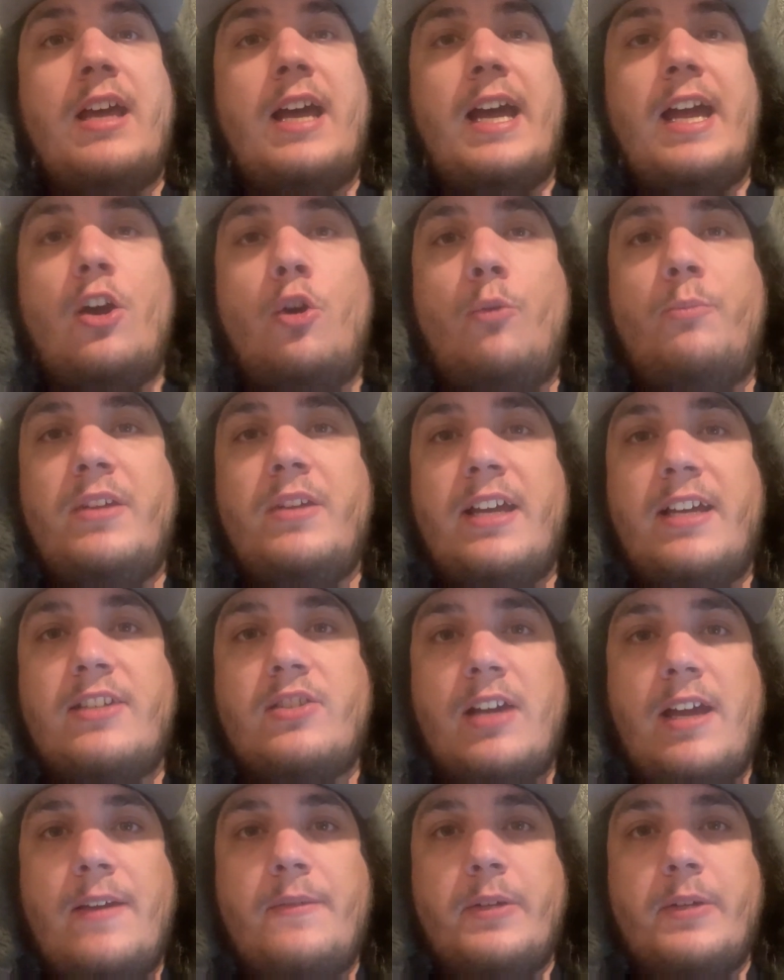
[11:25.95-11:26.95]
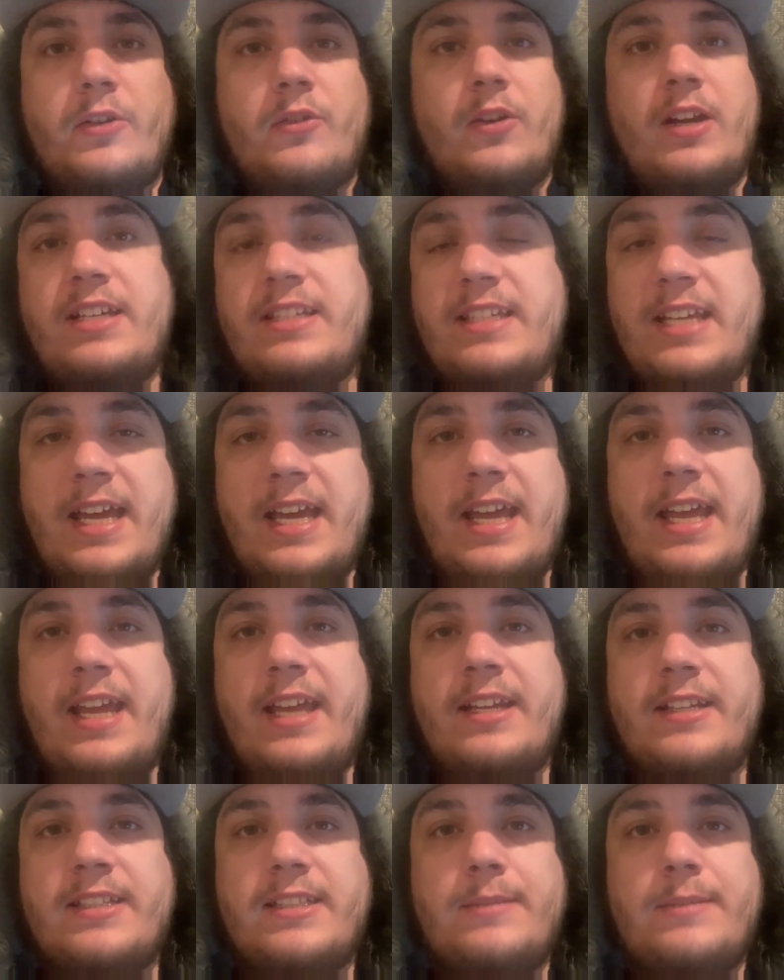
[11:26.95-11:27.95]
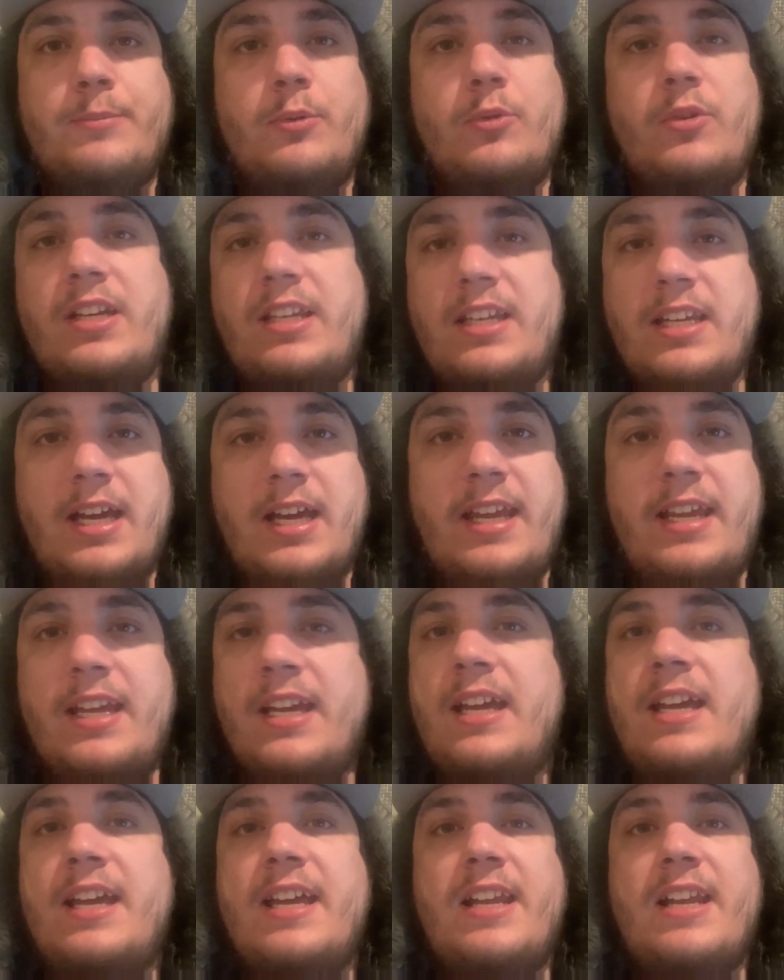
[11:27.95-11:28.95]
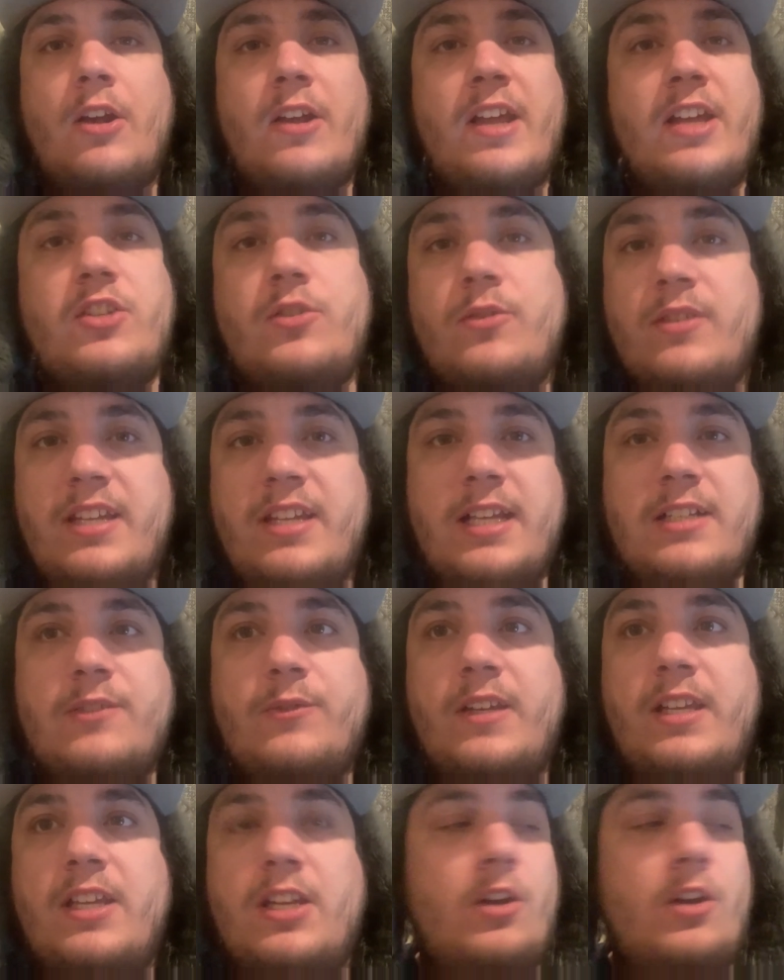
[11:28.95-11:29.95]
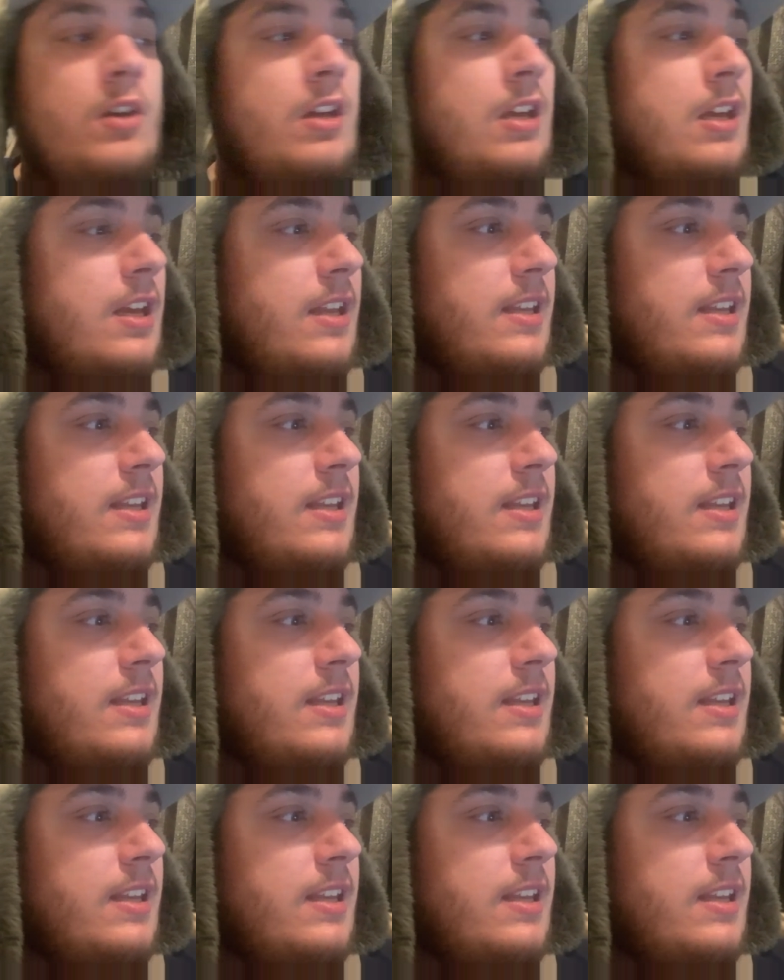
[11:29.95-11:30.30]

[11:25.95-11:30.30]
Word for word: I hope you guys are having a great day and a spooky night, and I'll catch you in the next video.